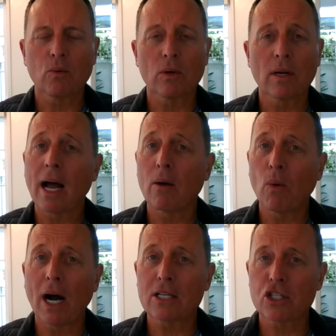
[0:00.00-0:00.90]
like we're
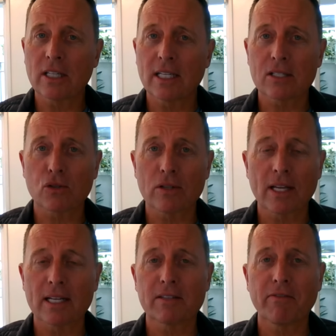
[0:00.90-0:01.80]
not watching this
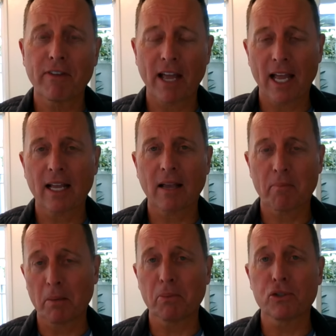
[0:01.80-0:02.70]
or that it's
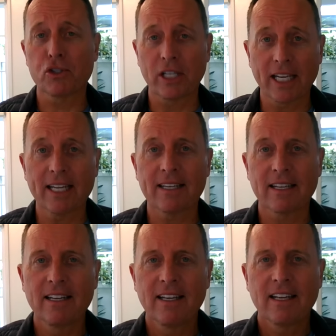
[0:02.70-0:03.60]
fake. People see
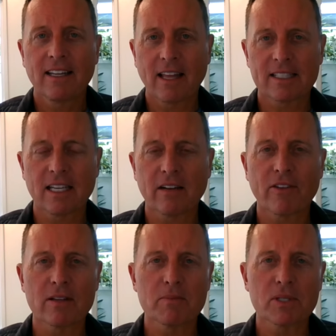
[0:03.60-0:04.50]
it. They see
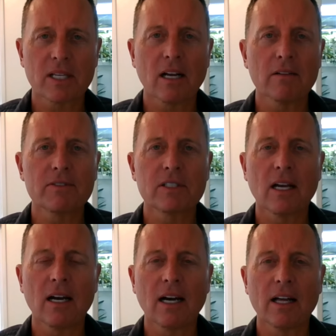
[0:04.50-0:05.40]
it for
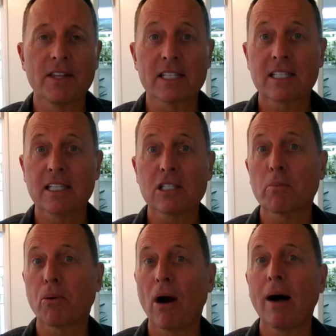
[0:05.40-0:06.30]
themselves. This
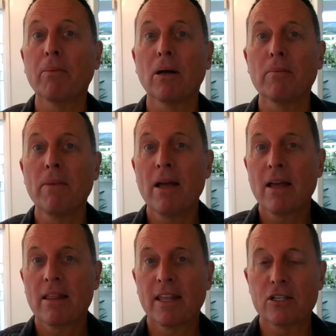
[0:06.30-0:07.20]
is the problem
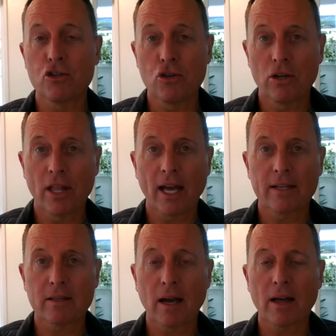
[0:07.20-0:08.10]
that
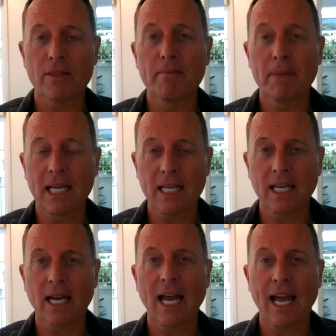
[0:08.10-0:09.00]
the
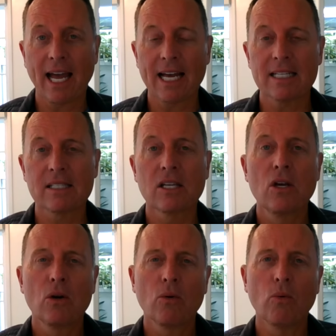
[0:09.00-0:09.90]
media
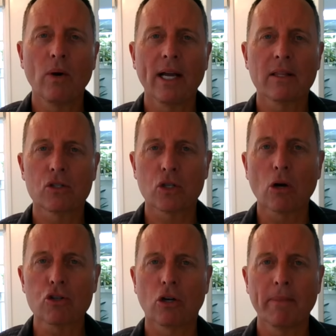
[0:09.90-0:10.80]
has with
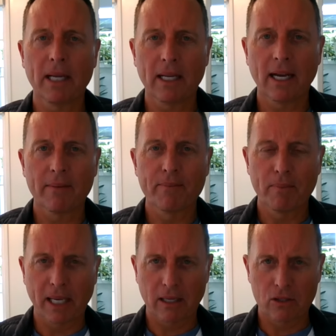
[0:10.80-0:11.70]
social media.
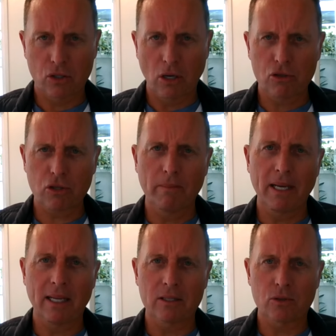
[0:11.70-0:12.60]
Because social
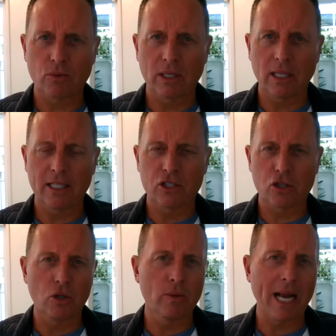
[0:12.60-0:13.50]
media is really
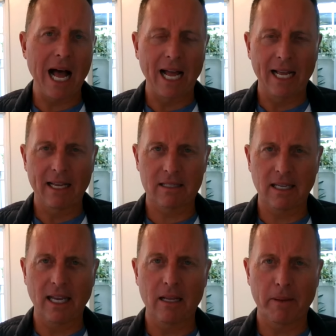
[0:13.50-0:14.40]
just you and I.
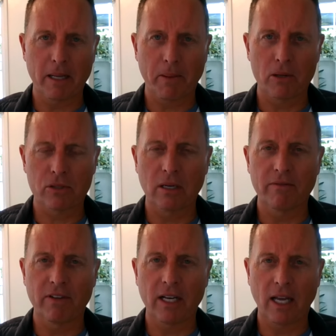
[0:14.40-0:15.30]
It's anybody
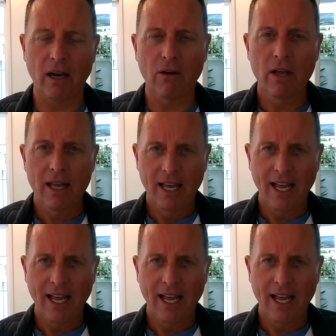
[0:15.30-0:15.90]
posting a video.